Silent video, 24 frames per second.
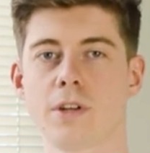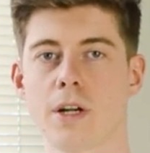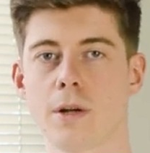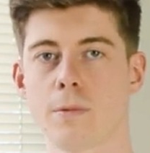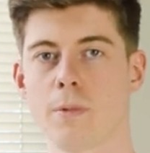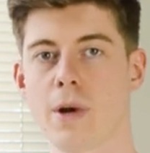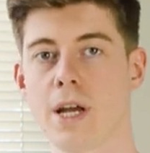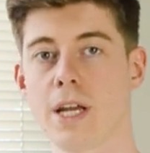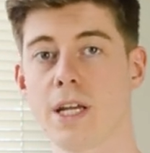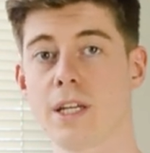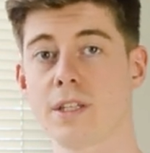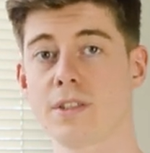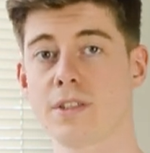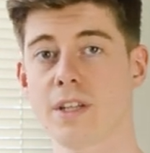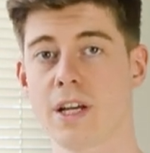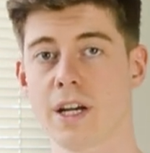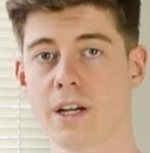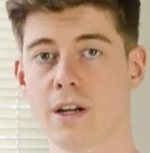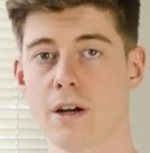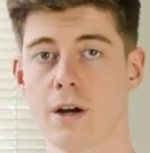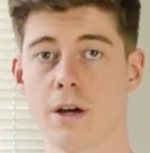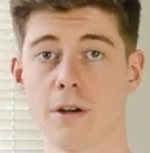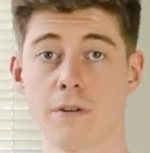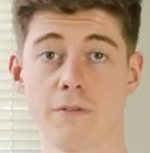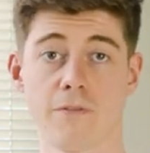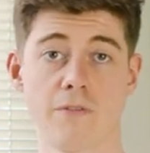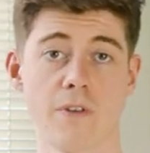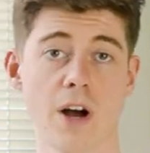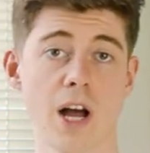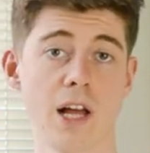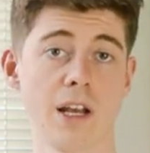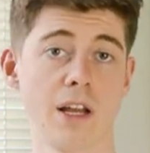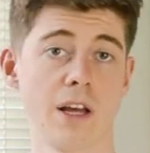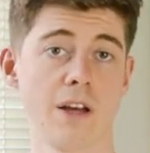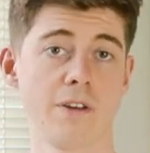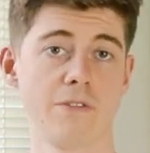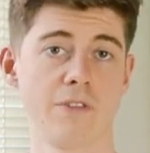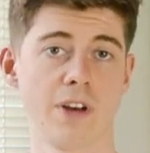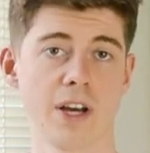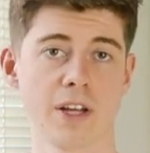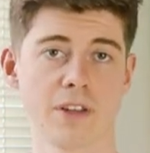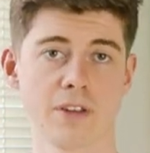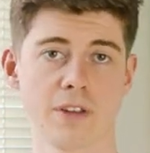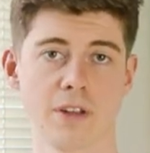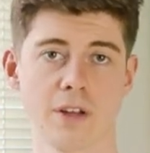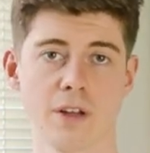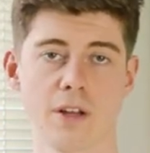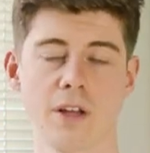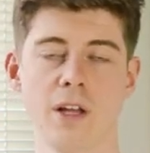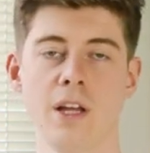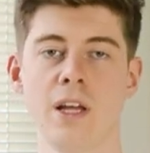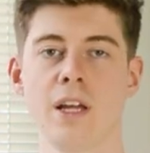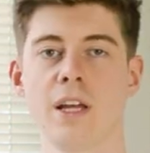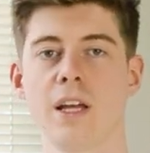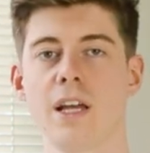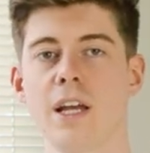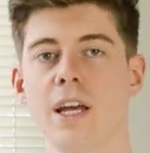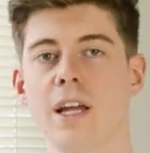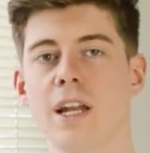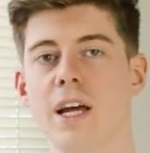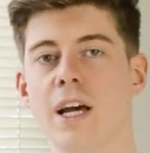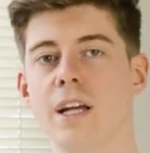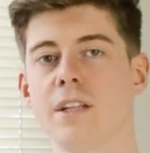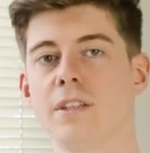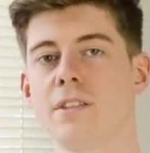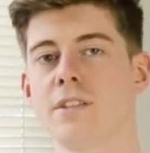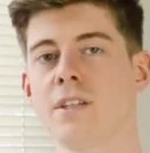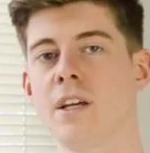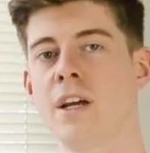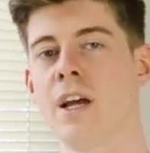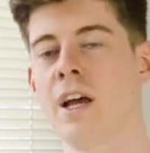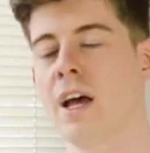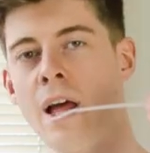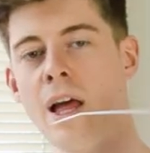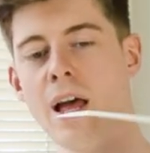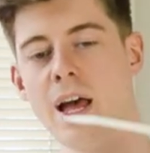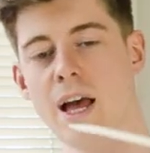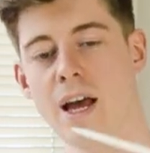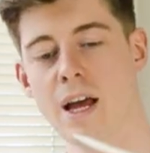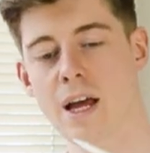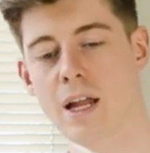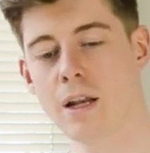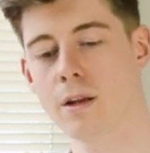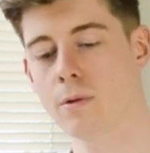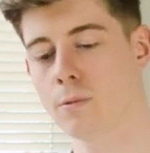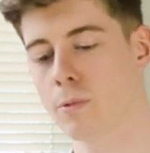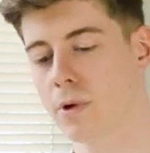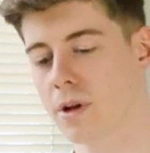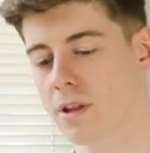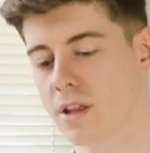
straight away is that kind of violet effect that it adds. And